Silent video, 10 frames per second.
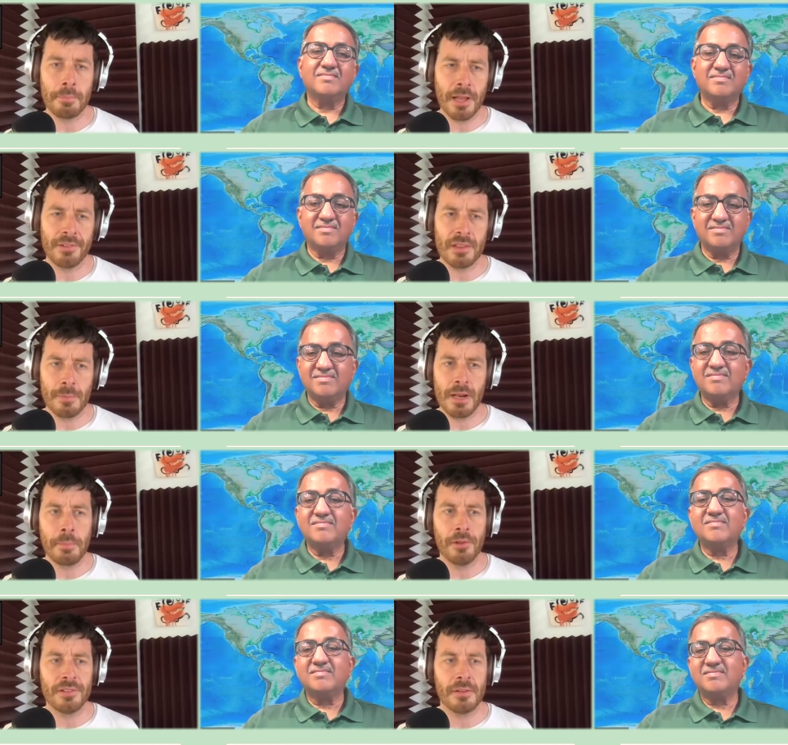Speaker 1: placing them in a
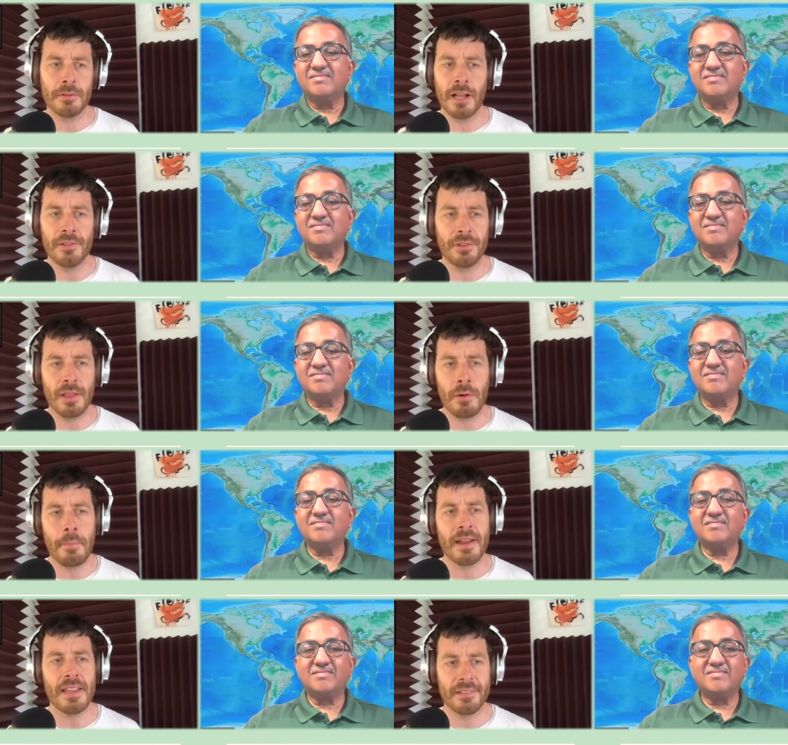positive light. So there are
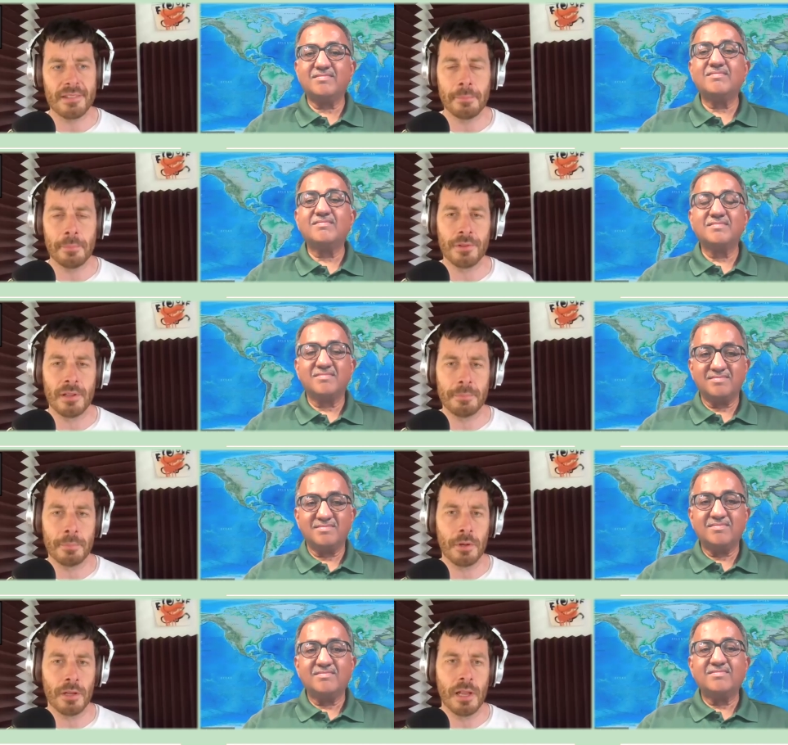many examples in this
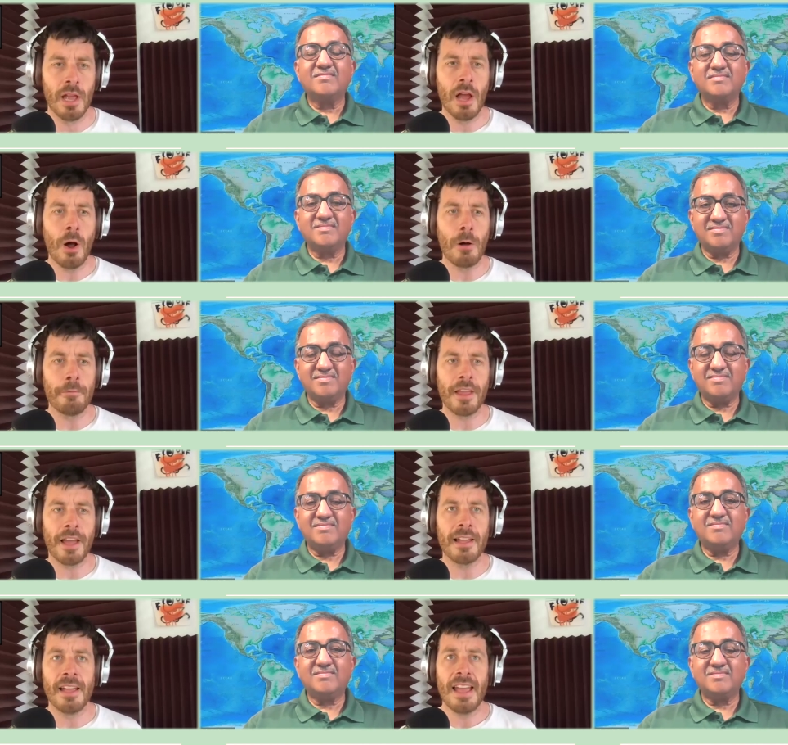book of
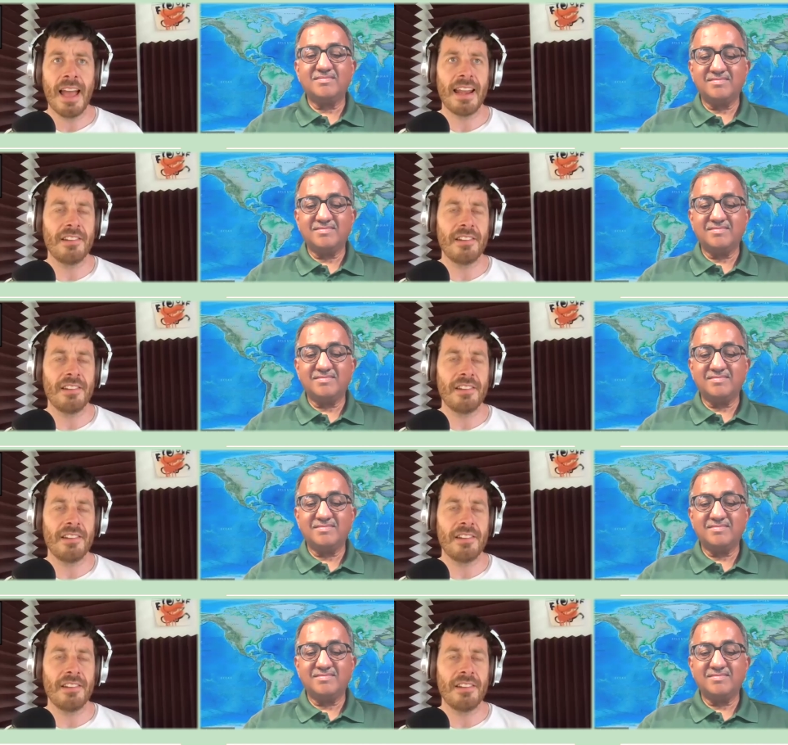that. And I